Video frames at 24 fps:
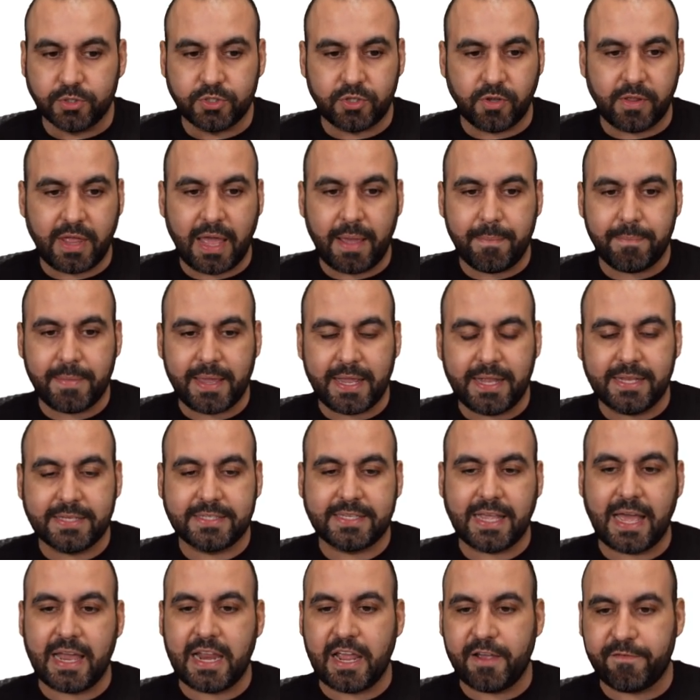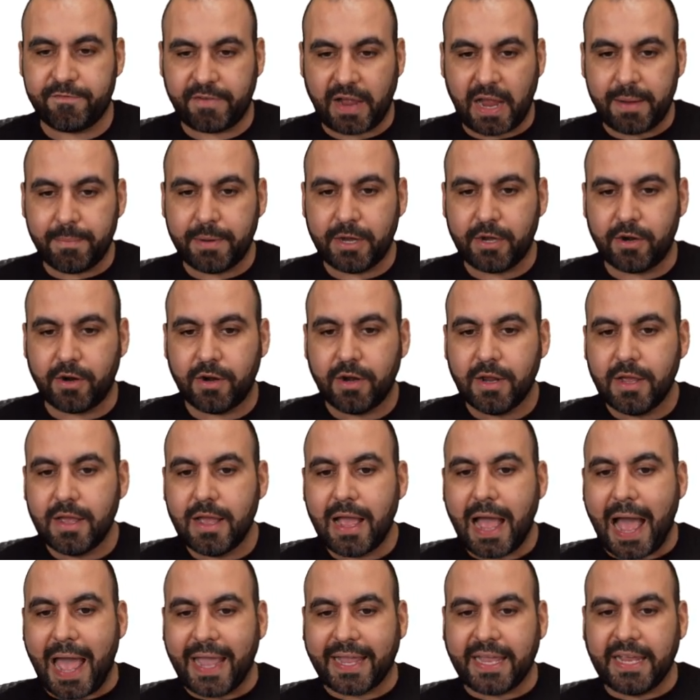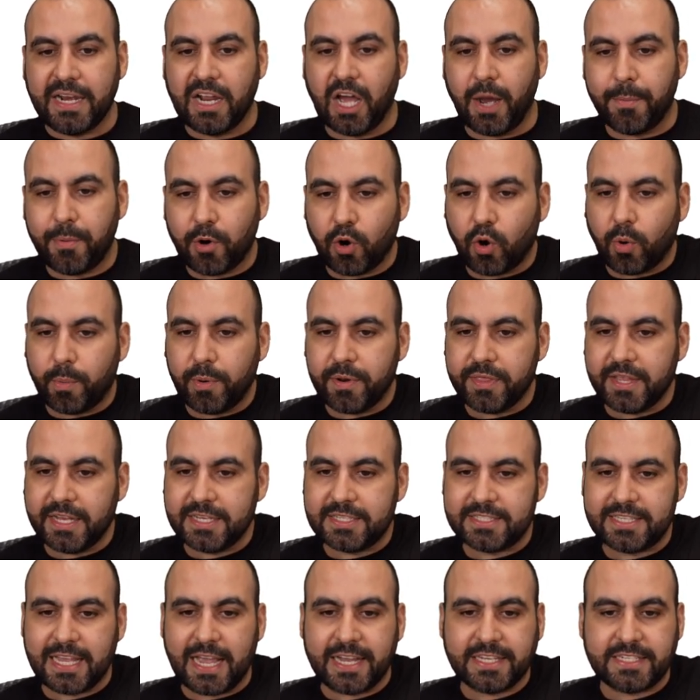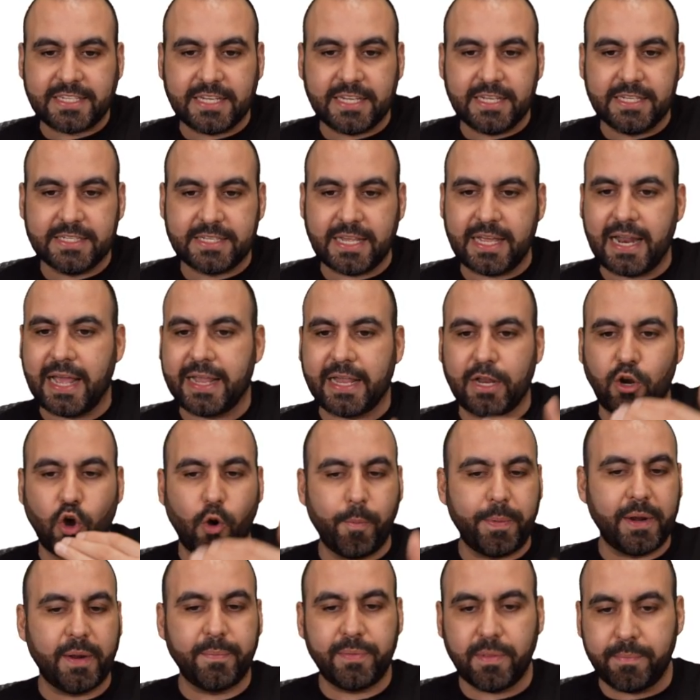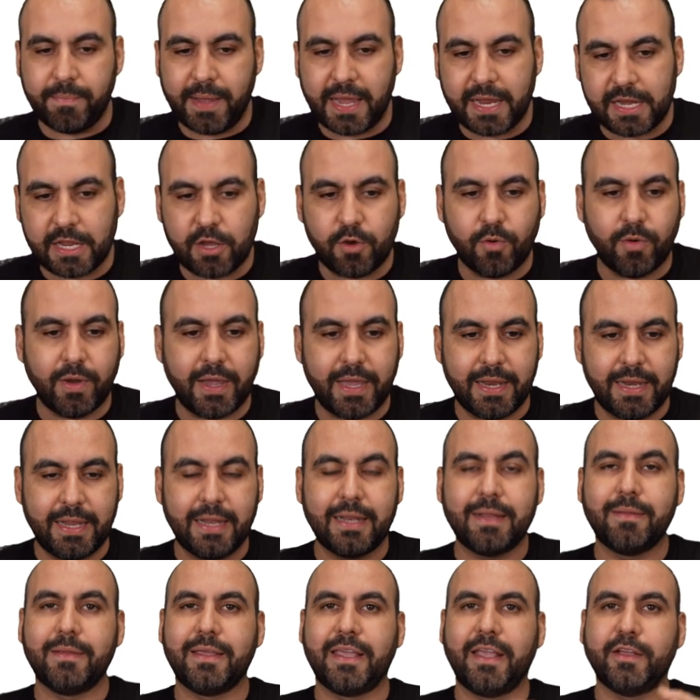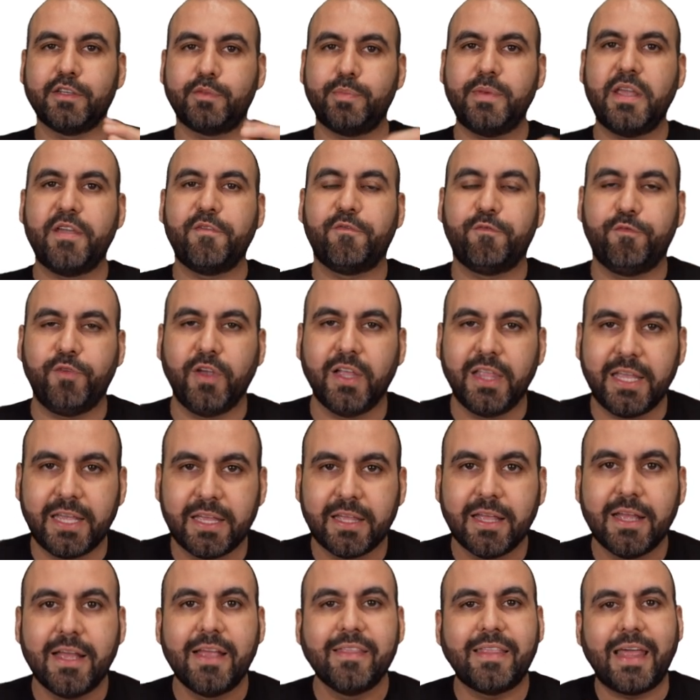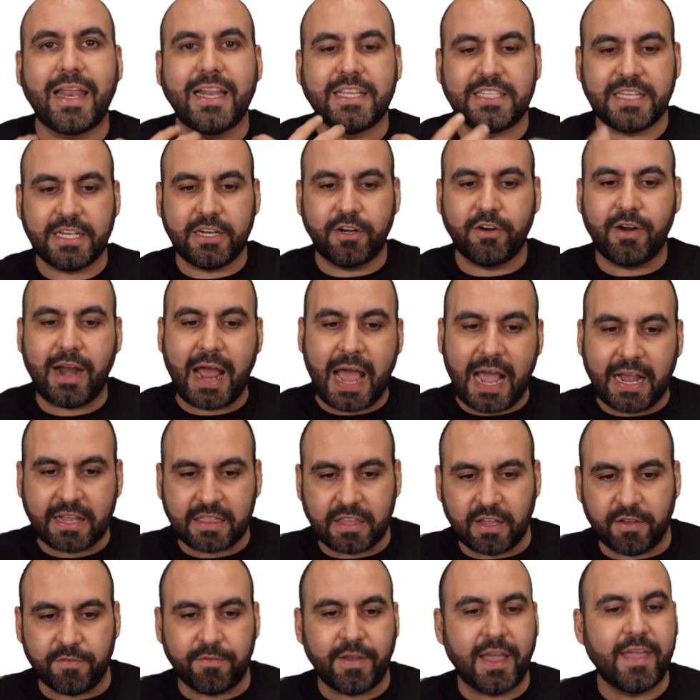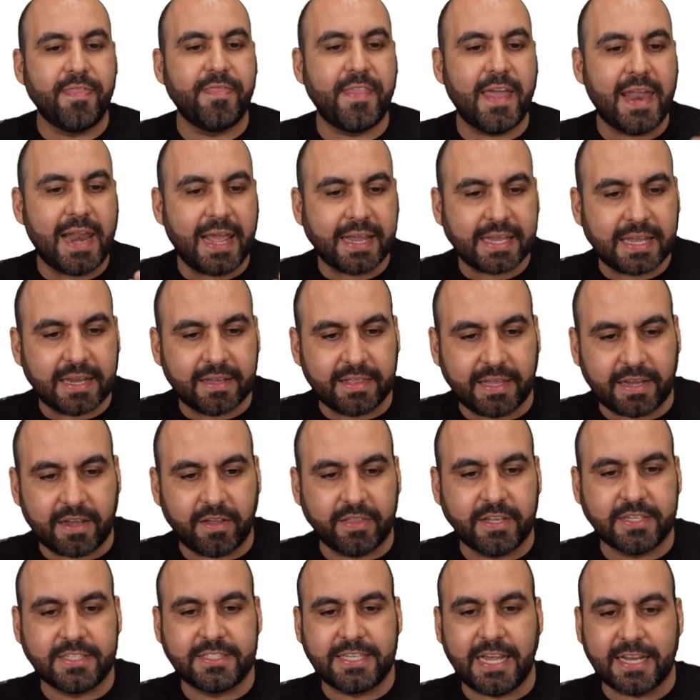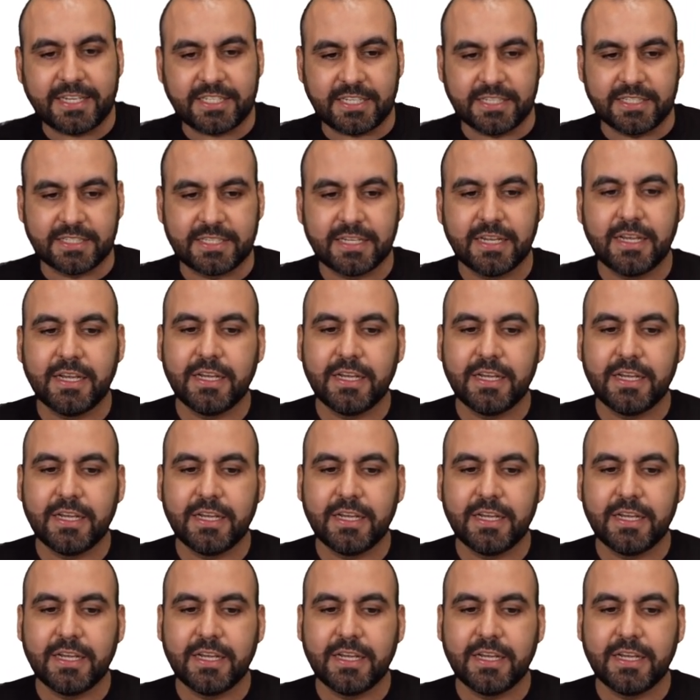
So that means that if I'm here, I can hover over these sections and I can open up the menu, and it gives me a feeling that it's interactive, and then I can click on the sections.